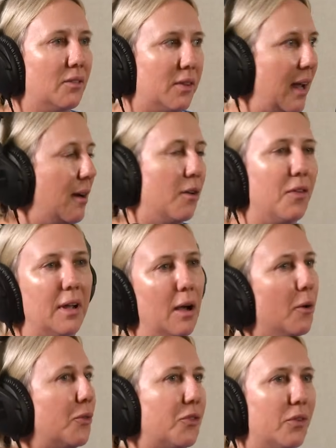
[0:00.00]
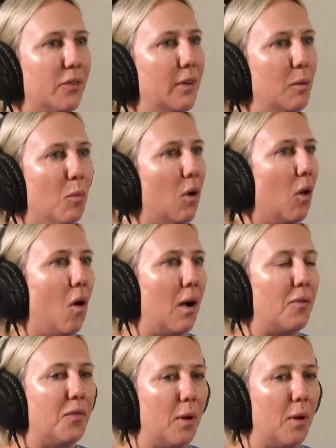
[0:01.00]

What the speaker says: to anything else in my life.